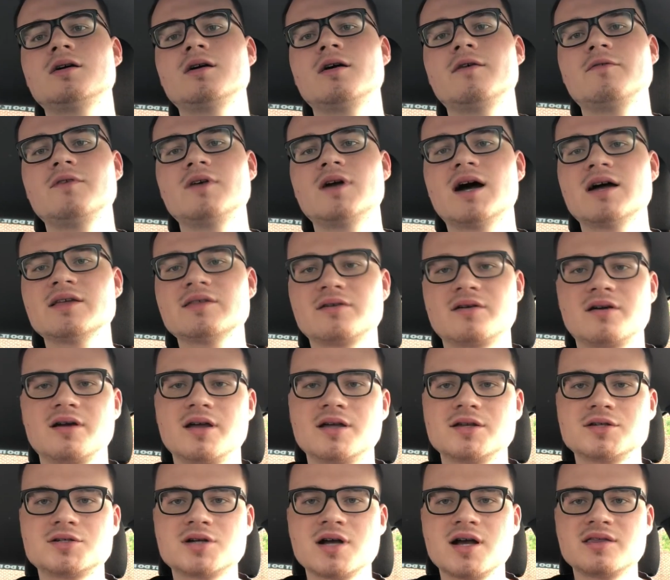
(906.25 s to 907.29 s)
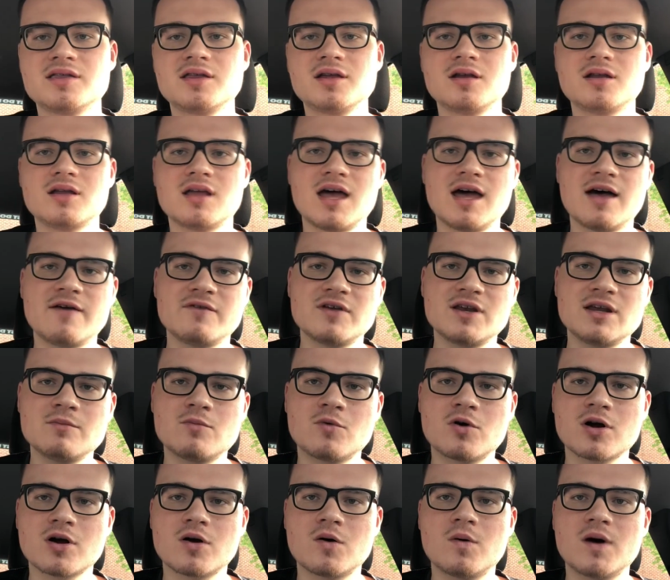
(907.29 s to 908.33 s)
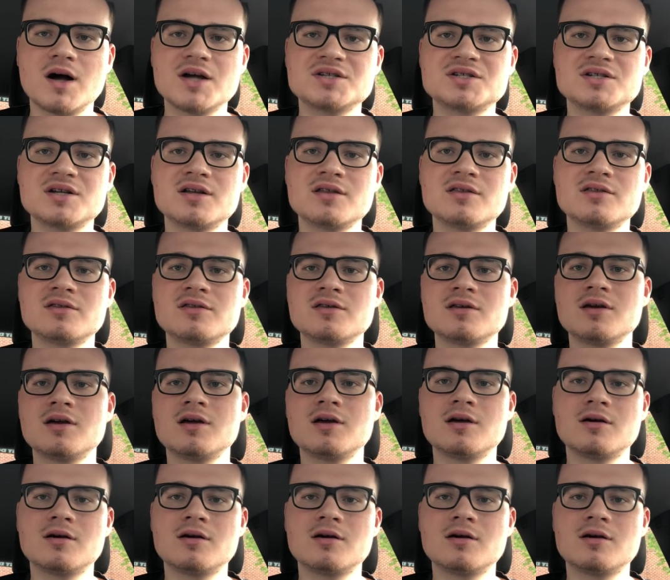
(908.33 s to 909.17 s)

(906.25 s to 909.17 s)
If you guys are interested and have any more questions,